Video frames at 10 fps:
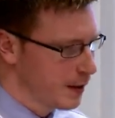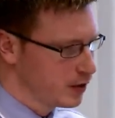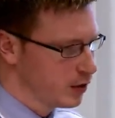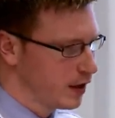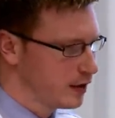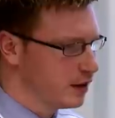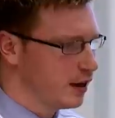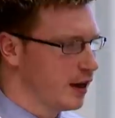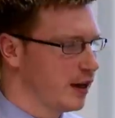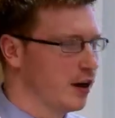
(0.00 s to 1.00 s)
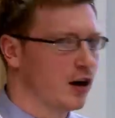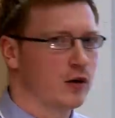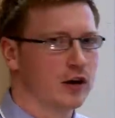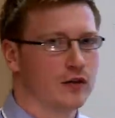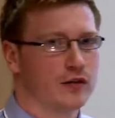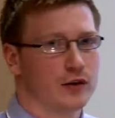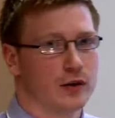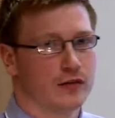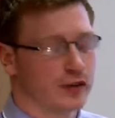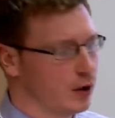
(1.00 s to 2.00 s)
So that's a quick overview
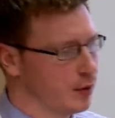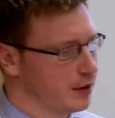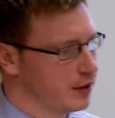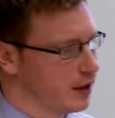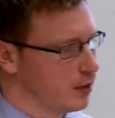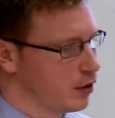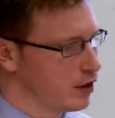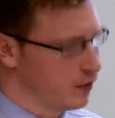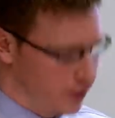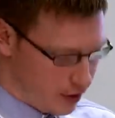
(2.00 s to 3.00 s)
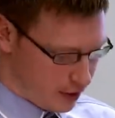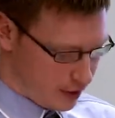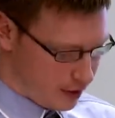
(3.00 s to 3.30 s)
of the company that I'm working for.